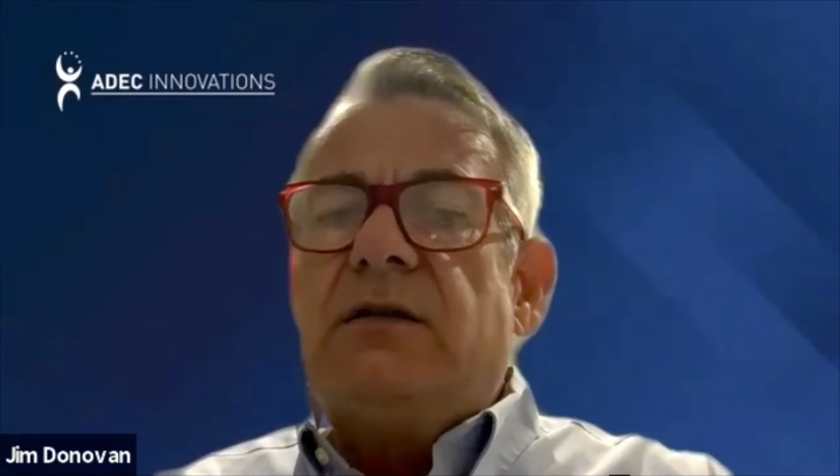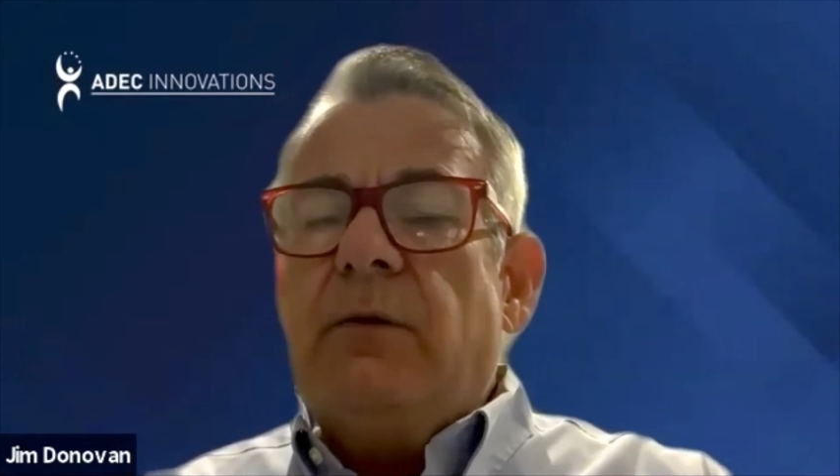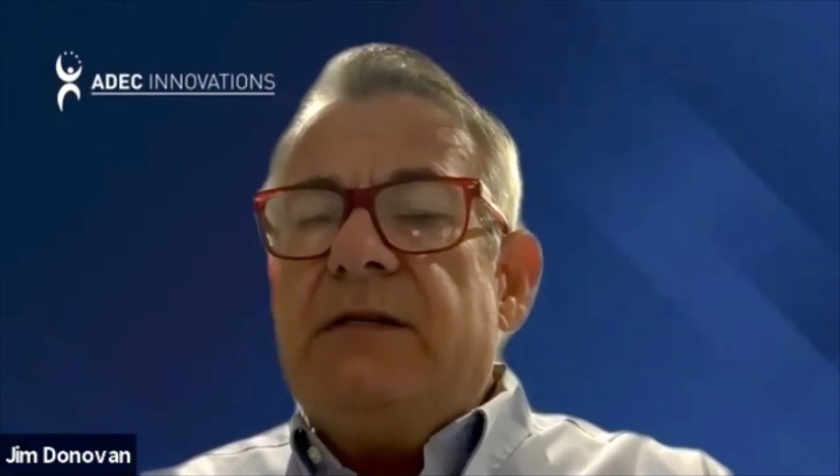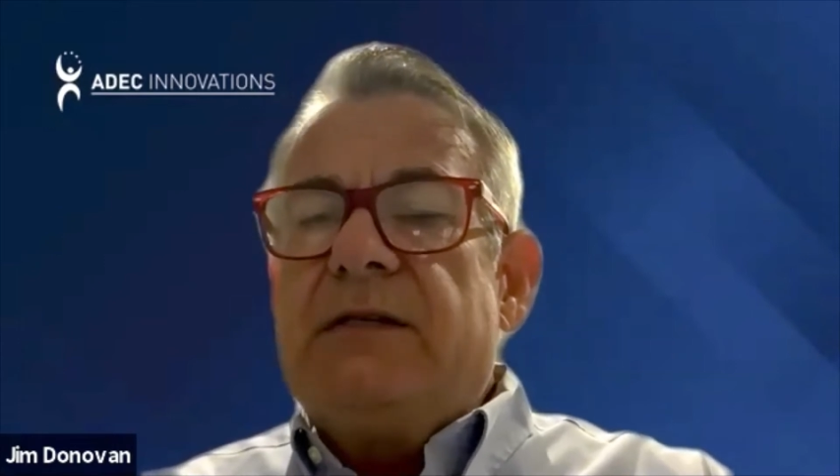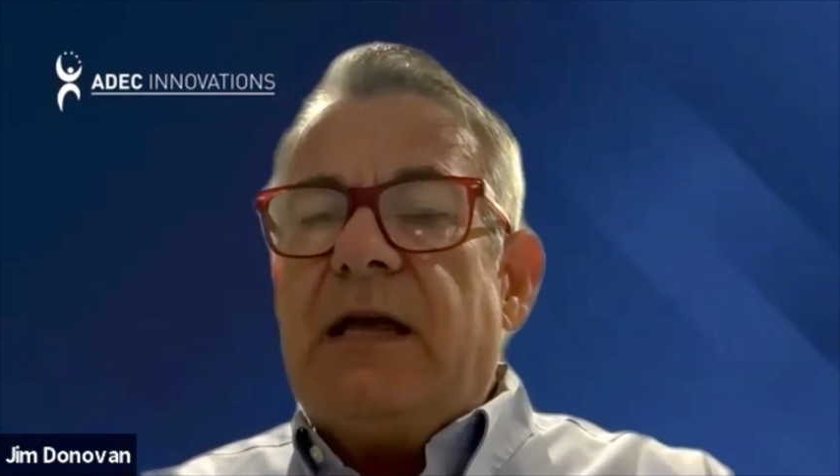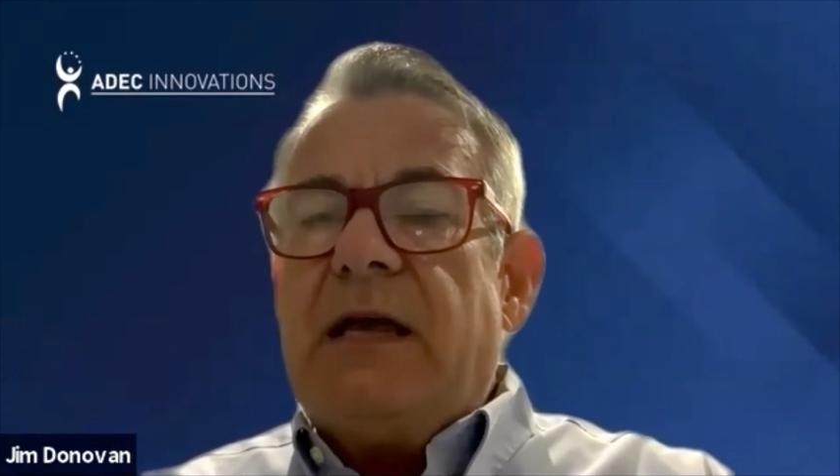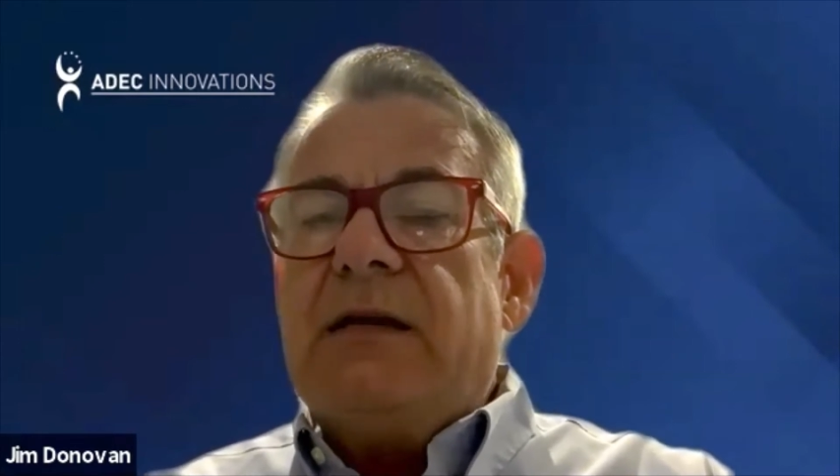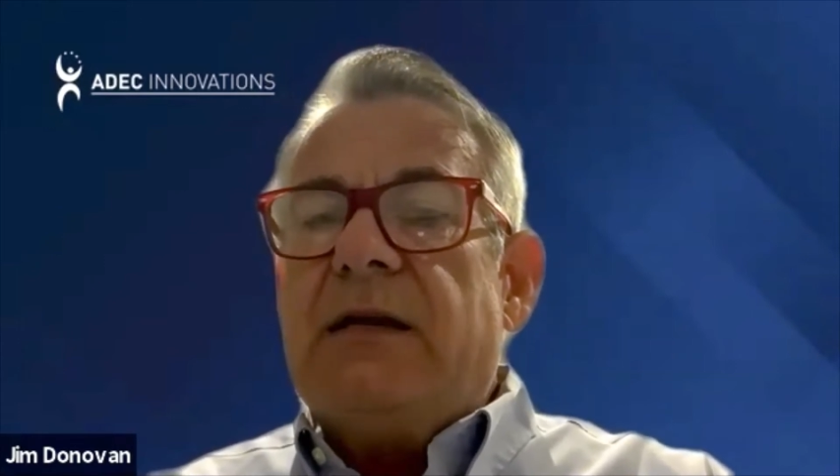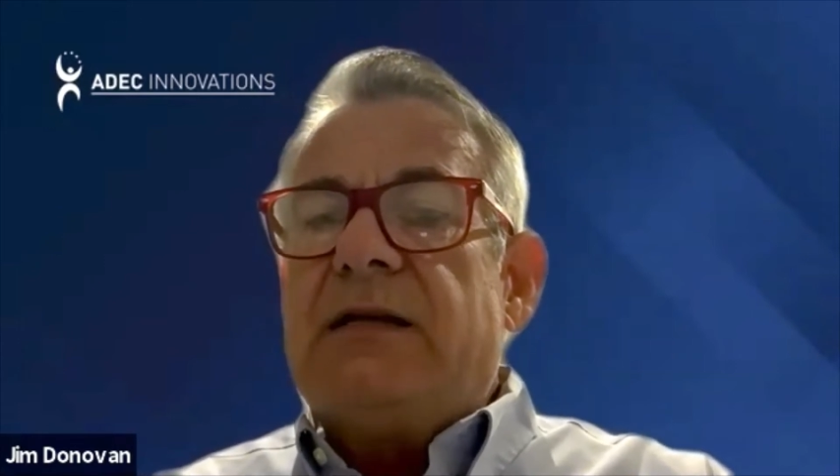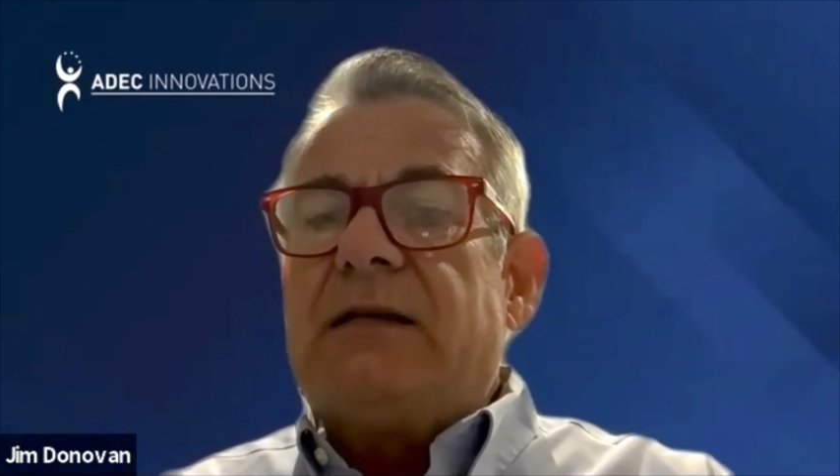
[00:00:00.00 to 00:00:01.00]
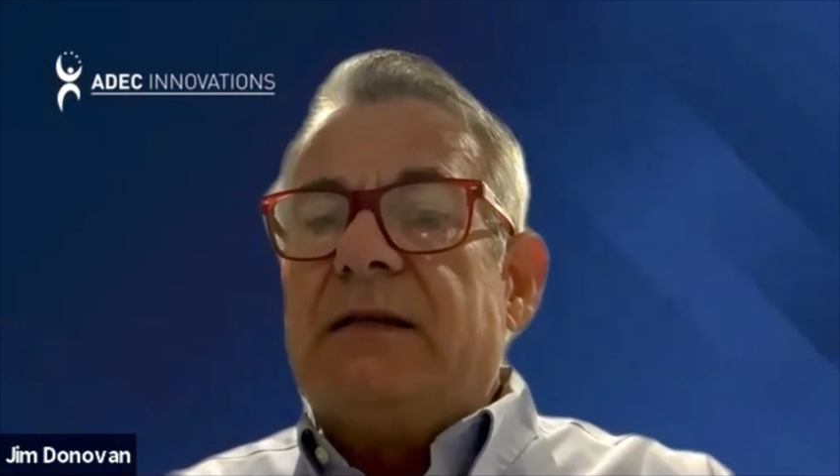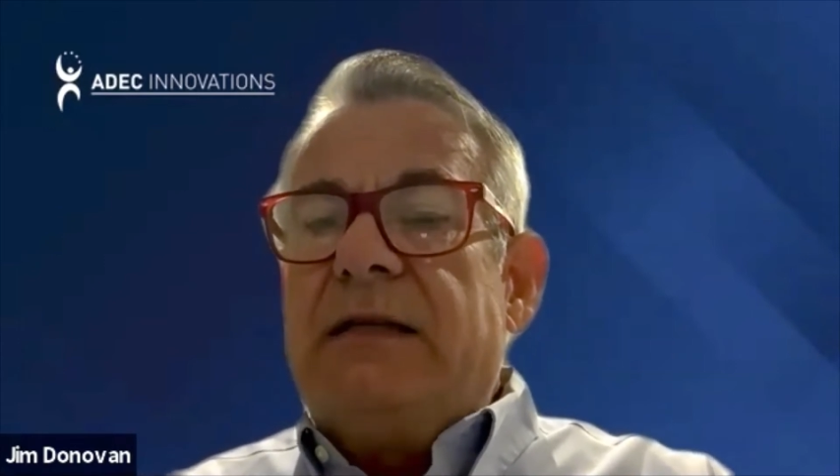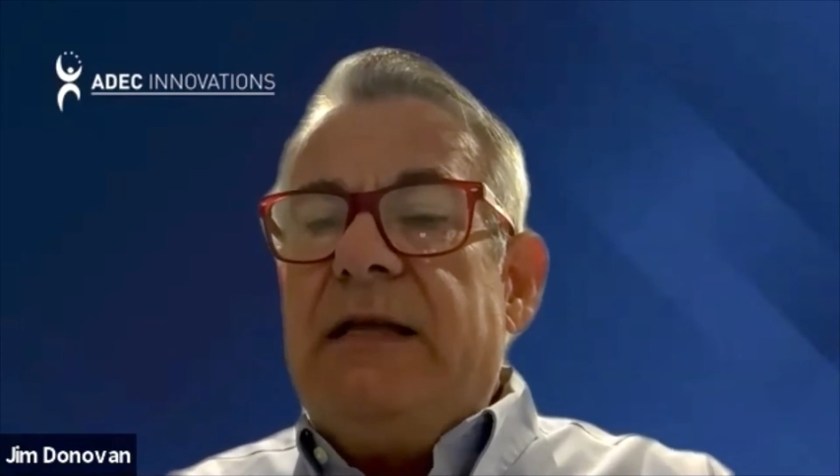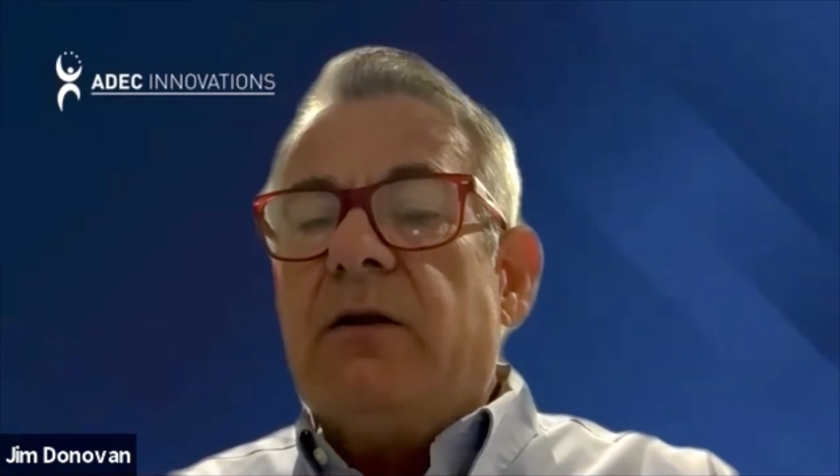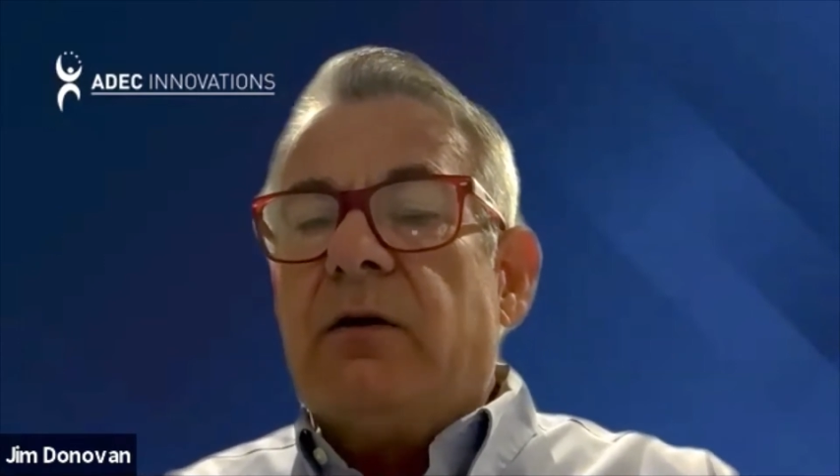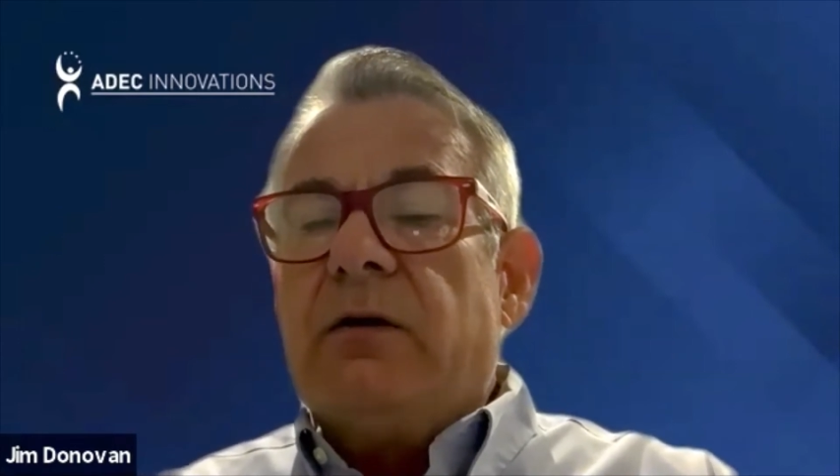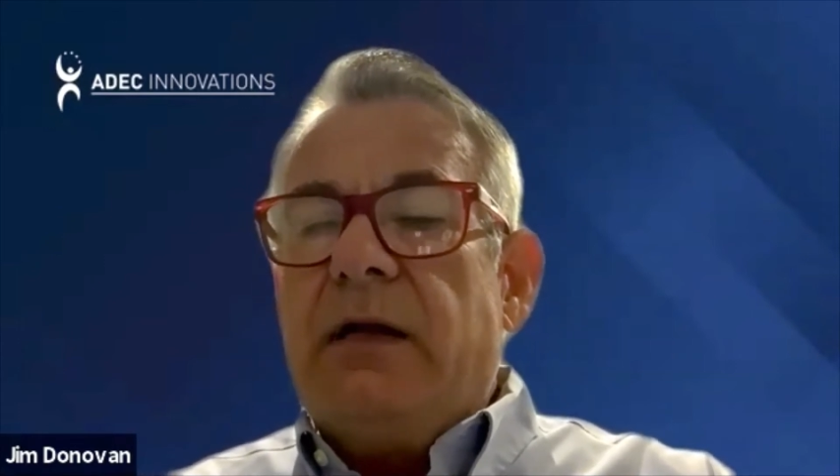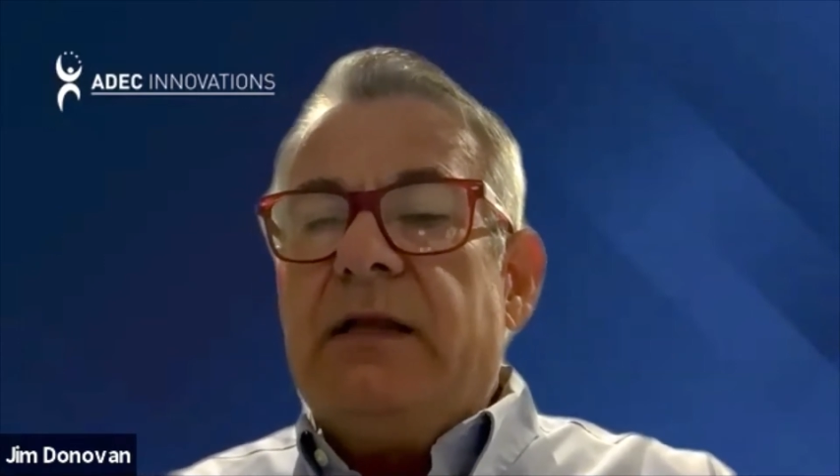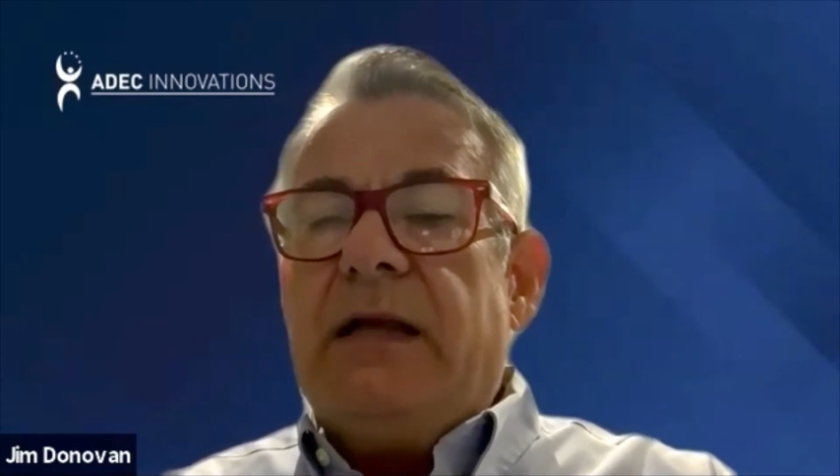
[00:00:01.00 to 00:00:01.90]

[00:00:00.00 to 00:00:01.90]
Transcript: Philippines standing as a leader